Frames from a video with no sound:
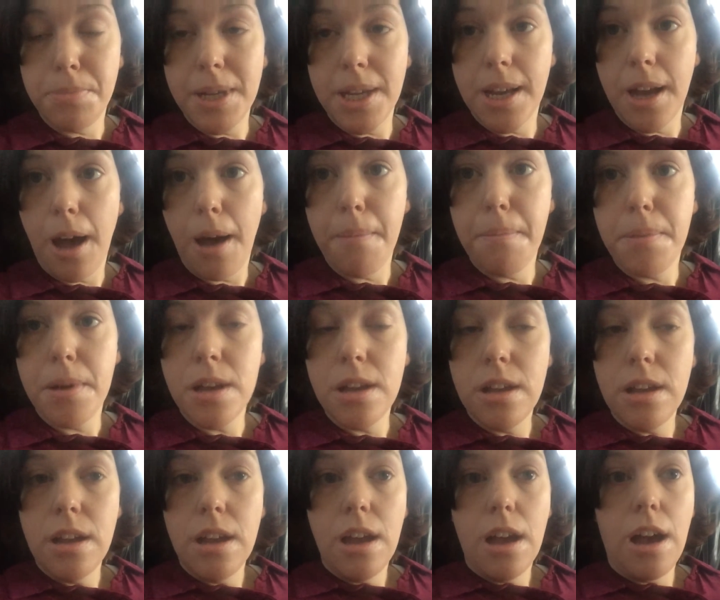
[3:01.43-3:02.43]
B cup.
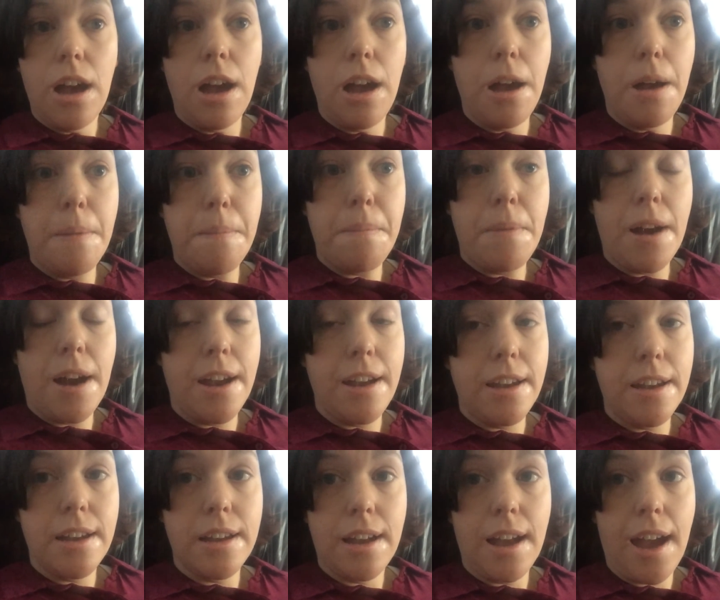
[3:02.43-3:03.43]
Um,
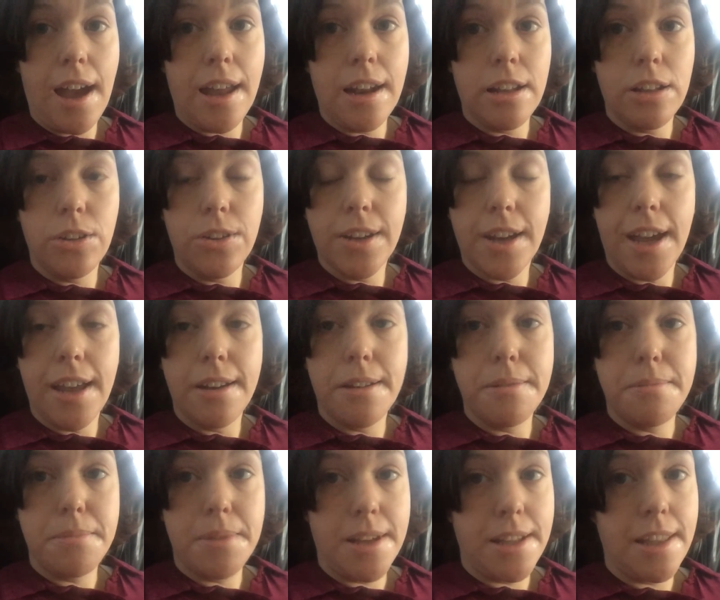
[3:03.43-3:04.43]
I had a look at
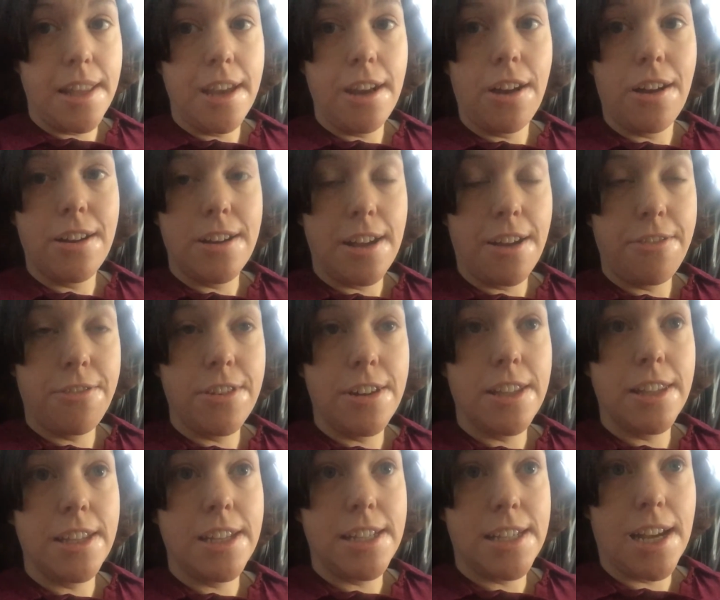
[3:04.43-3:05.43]
them, and they are
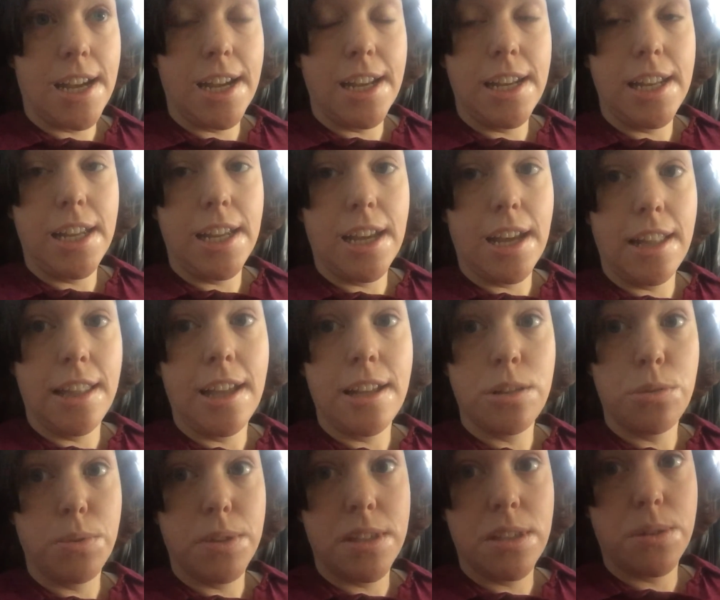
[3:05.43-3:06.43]
definitely tiny, and
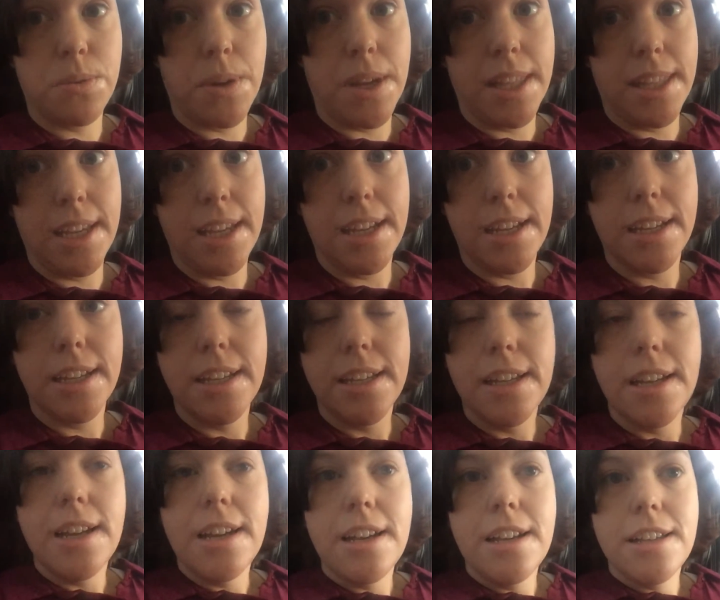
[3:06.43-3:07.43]
that's with swelling.
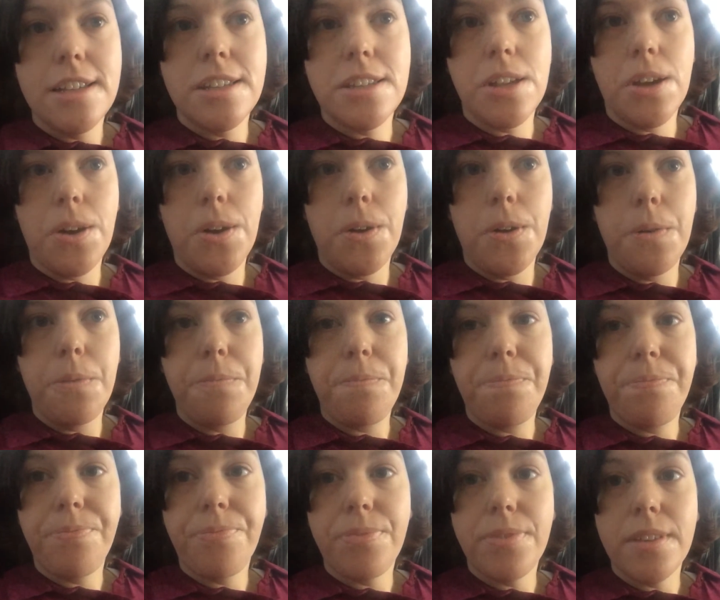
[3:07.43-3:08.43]
So
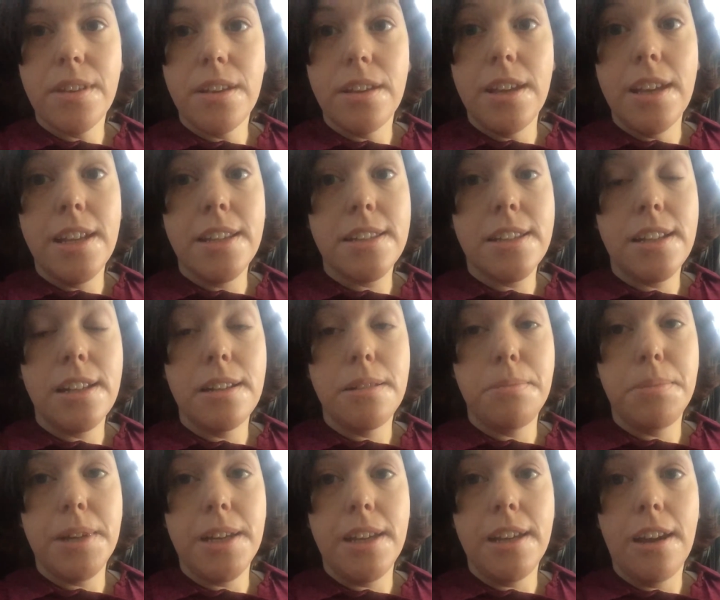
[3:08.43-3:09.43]
it's going to
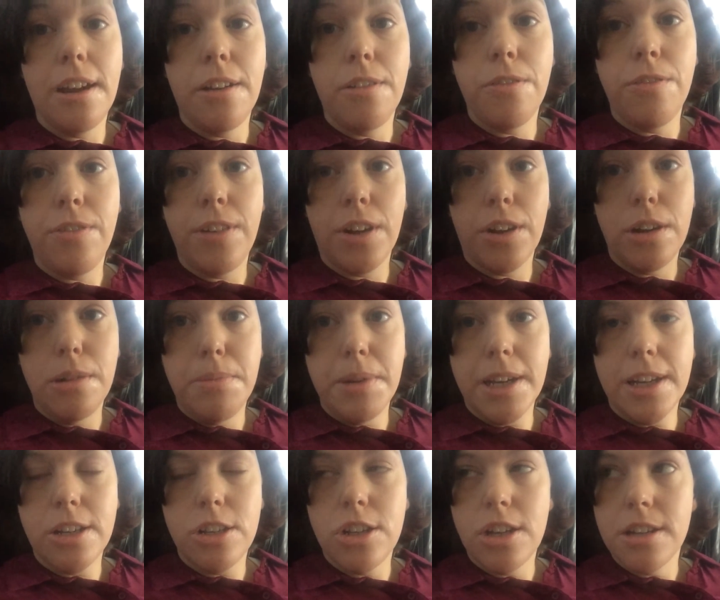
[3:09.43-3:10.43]
be a very
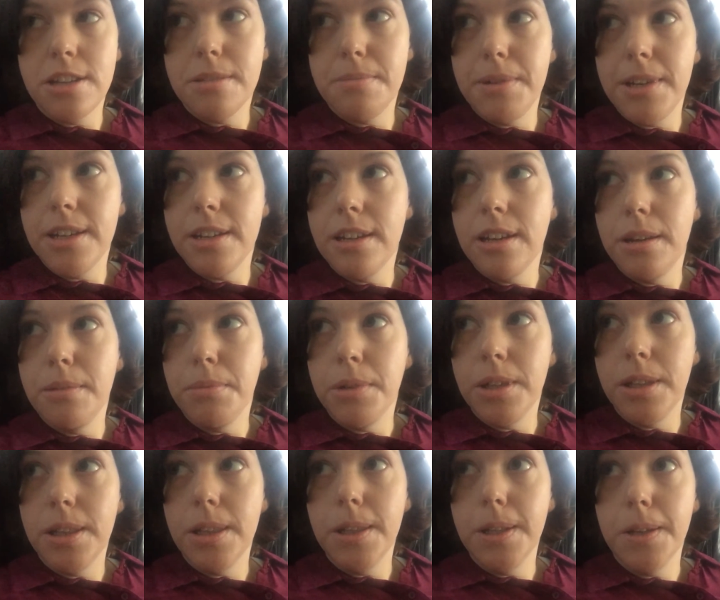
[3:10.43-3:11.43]
big adjustment. I'm
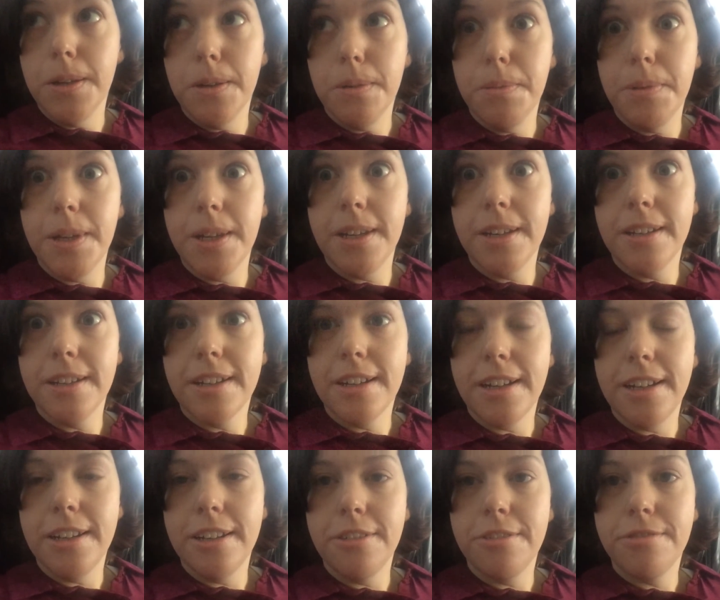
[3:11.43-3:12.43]
a little bit
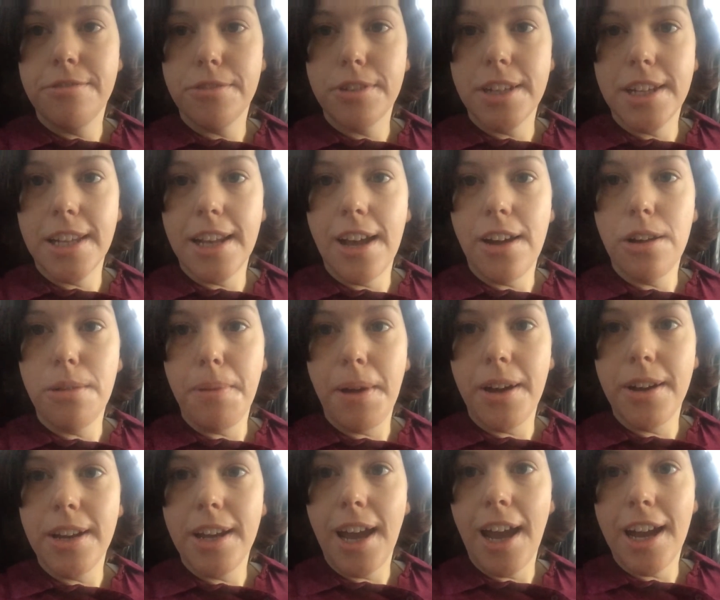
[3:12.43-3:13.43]
kind of freaking out
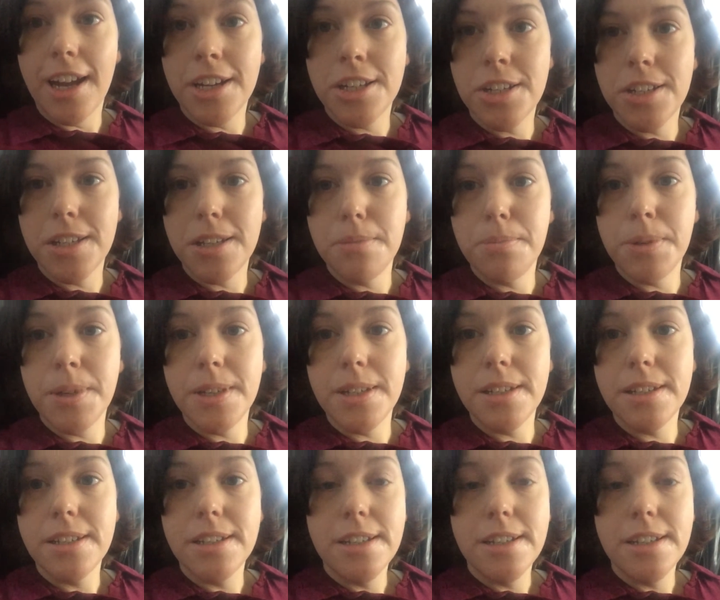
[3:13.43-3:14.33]
about it, actually, but